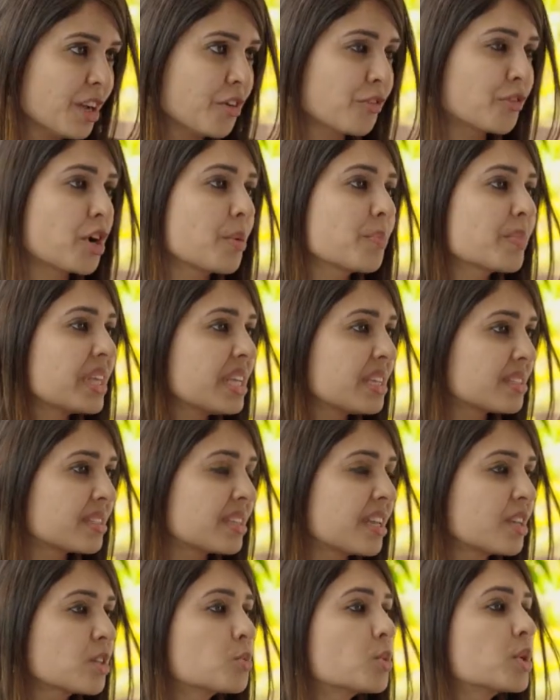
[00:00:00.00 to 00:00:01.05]
from these
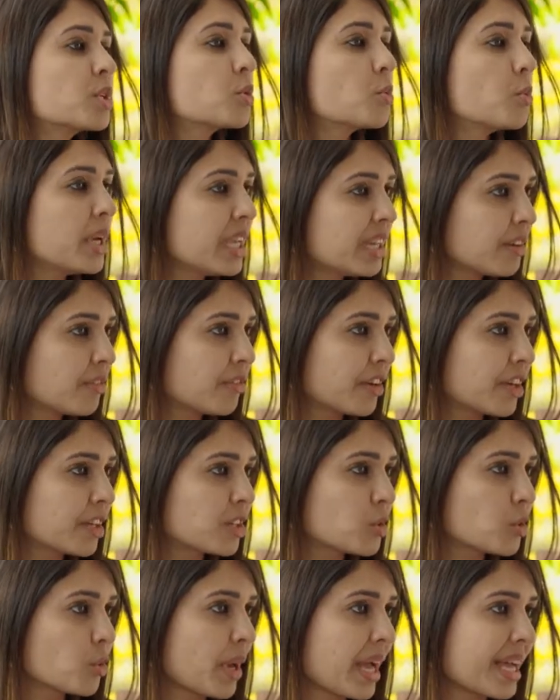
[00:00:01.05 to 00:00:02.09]
things which we refer
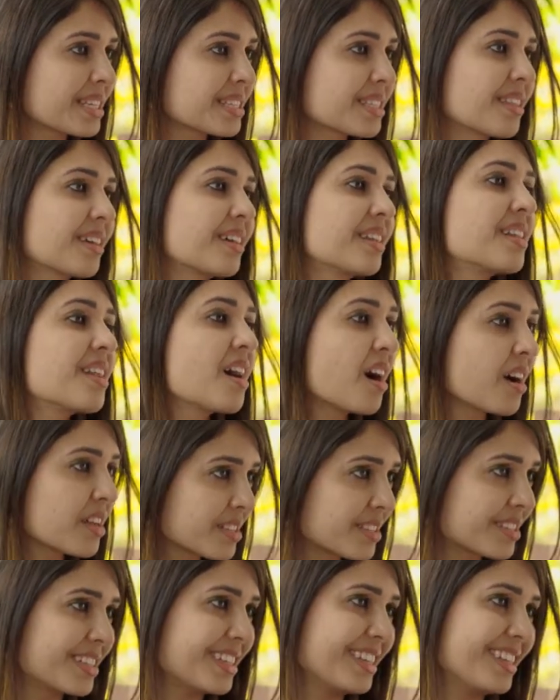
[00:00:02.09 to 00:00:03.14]
to as the
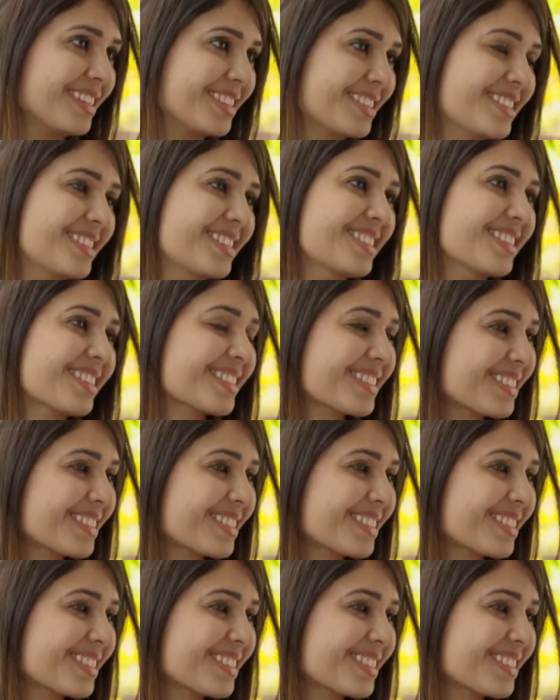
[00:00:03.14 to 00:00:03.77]
nasties.